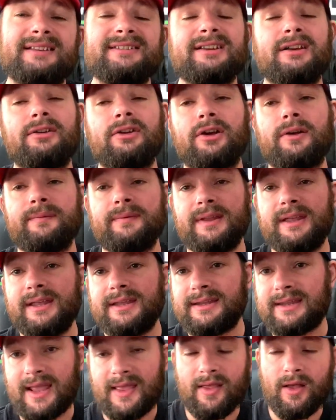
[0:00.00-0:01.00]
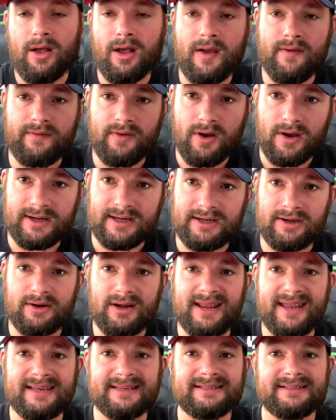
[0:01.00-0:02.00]
So look, get the Hive Guard in your
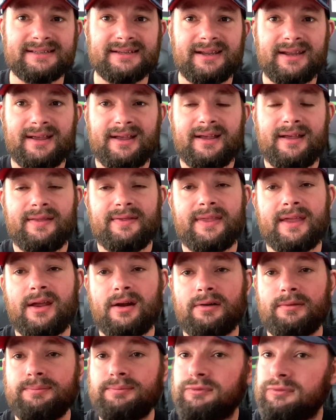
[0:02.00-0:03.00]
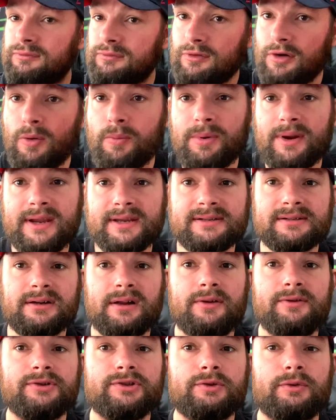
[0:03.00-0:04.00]
list. They are probably as
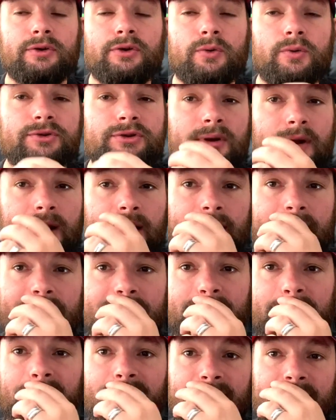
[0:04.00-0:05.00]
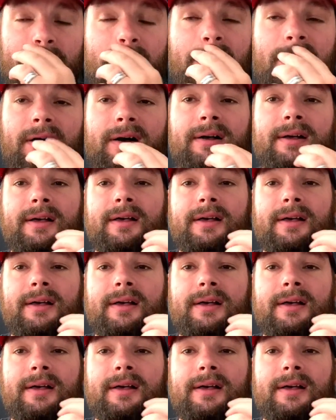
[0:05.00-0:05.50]
close to an auto-include that we've got.